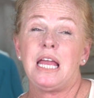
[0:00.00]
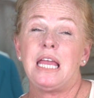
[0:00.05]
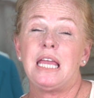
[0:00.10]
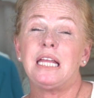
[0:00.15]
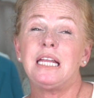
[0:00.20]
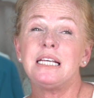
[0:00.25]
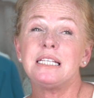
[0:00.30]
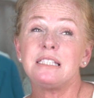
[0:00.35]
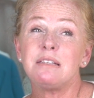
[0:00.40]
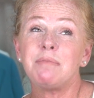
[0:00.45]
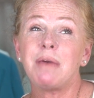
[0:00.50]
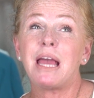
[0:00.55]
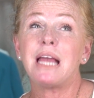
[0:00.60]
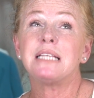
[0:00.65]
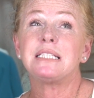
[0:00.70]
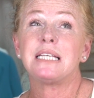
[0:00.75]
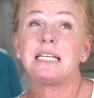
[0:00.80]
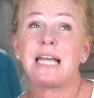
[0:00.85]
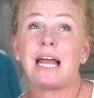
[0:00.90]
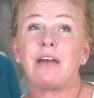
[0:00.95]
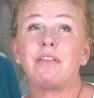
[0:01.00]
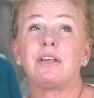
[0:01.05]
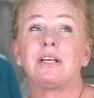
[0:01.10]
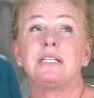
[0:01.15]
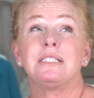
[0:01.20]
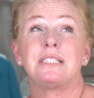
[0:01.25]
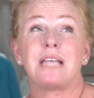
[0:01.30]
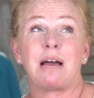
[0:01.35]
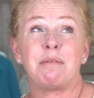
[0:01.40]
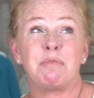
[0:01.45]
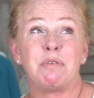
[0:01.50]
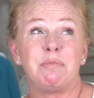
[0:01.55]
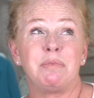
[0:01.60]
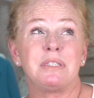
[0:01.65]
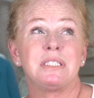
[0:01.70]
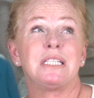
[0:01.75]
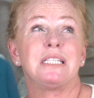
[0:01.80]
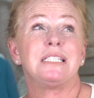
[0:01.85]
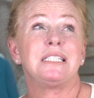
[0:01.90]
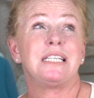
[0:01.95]
It is amazing how the consignment
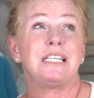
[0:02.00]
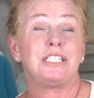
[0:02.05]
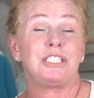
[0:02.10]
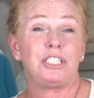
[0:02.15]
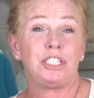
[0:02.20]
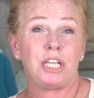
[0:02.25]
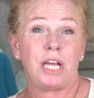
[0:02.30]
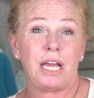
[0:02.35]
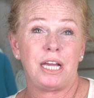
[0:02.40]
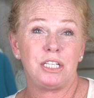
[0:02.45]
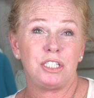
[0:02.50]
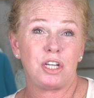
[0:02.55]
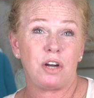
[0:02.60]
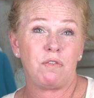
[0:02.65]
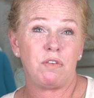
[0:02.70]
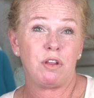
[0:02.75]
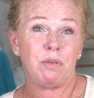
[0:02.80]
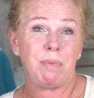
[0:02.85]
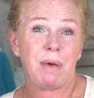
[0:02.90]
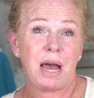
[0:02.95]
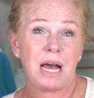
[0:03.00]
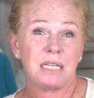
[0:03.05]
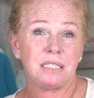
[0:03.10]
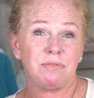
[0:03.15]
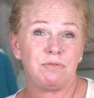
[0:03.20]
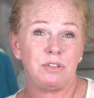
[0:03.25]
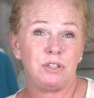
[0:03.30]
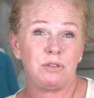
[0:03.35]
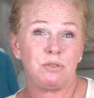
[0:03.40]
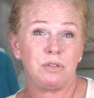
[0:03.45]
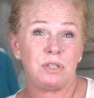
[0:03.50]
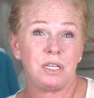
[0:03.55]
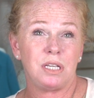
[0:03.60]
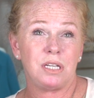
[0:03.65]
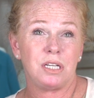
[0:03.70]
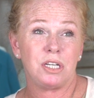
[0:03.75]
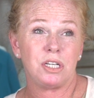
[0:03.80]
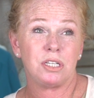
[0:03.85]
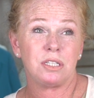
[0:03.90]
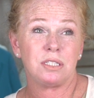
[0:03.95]
business has changed over the past few
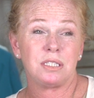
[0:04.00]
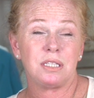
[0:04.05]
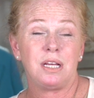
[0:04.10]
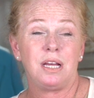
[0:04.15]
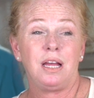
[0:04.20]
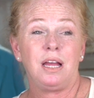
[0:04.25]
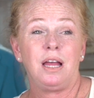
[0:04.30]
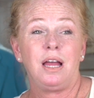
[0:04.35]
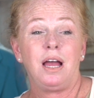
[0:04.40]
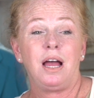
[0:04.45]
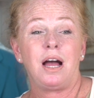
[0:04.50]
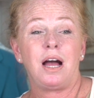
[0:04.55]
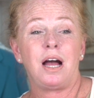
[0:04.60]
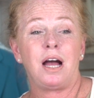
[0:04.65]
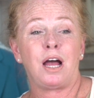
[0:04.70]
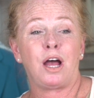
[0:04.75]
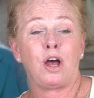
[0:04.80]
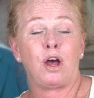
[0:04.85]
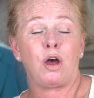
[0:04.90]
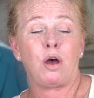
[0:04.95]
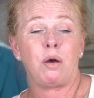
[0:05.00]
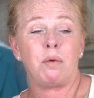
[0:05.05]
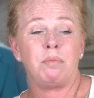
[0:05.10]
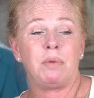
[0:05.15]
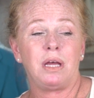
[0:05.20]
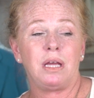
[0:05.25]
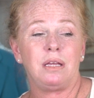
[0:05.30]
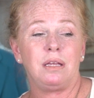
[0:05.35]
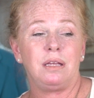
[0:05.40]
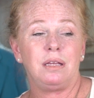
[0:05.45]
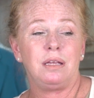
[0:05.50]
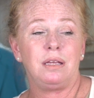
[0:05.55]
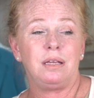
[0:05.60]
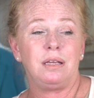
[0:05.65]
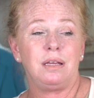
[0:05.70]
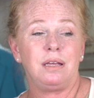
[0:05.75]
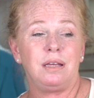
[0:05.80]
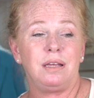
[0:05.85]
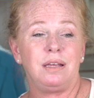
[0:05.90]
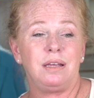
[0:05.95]
years. Um,
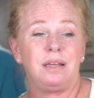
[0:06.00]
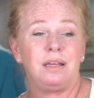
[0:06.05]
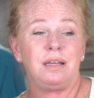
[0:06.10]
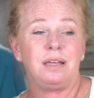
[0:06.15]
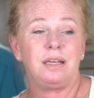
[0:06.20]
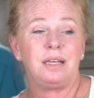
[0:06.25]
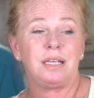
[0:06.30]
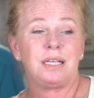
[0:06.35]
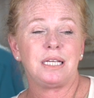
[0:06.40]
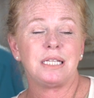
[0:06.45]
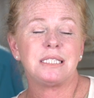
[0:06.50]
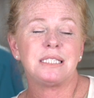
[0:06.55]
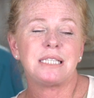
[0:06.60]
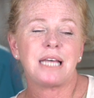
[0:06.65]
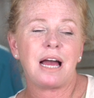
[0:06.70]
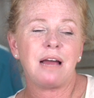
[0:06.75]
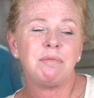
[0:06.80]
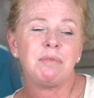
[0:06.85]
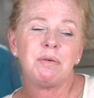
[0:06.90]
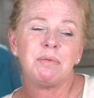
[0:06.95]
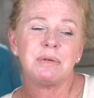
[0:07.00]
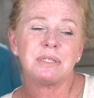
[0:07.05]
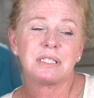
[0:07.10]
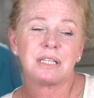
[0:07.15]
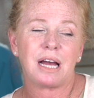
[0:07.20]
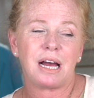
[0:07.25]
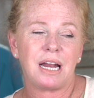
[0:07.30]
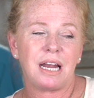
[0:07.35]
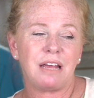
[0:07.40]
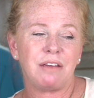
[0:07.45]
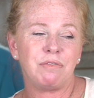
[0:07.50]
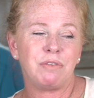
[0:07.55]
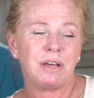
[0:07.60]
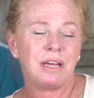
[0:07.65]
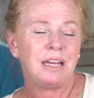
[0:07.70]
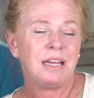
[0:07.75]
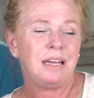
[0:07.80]
Consignment was kind of